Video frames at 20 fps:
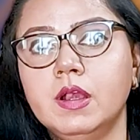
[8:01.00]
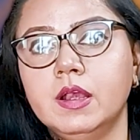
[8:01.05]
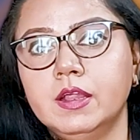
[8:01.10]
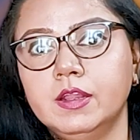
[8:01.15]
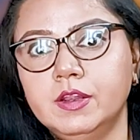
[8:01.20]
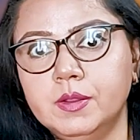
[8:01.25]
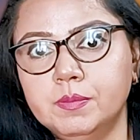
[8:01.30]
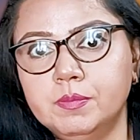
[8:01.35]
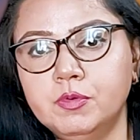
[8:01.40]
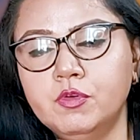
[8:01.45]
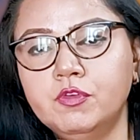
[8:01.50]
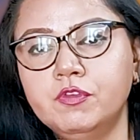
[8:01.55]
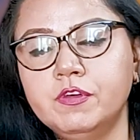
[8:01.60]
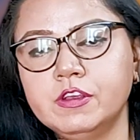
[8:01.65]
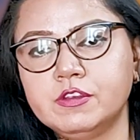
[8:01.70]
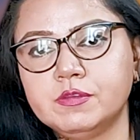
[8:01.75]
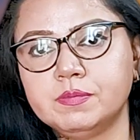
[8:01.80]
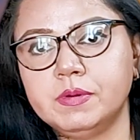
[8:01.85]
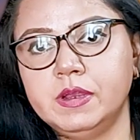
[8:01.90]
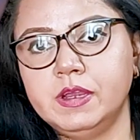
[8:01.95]
the
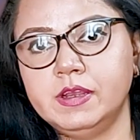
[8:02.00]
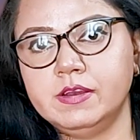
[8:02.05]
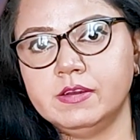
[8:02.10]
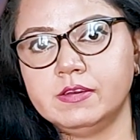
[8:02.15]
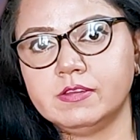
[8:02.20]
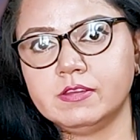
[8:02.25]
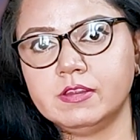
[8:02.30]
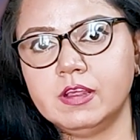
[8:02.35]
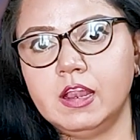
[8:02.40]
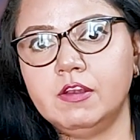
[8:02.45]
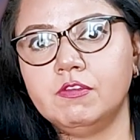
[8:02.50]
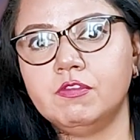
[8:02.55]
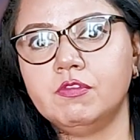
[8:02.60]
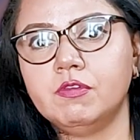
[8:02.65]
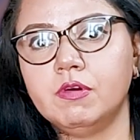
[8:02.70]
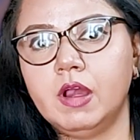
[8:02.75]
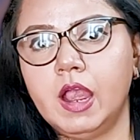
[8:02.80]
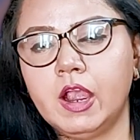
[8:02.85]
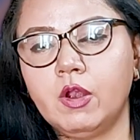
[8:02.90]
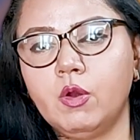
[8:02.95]
buffet spread itself
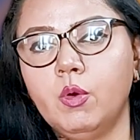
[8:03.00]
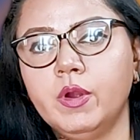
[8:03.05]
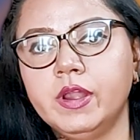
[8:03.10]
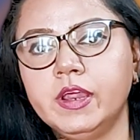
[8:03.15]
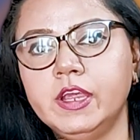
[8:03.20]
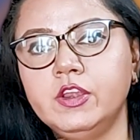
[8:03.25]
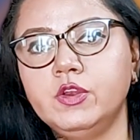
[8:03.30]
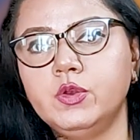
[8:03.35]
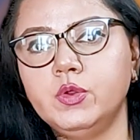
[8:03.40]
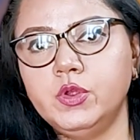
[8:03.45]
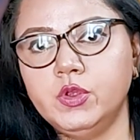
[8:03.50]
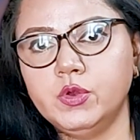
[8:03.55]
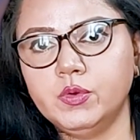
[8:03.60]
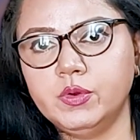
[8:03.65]
according to your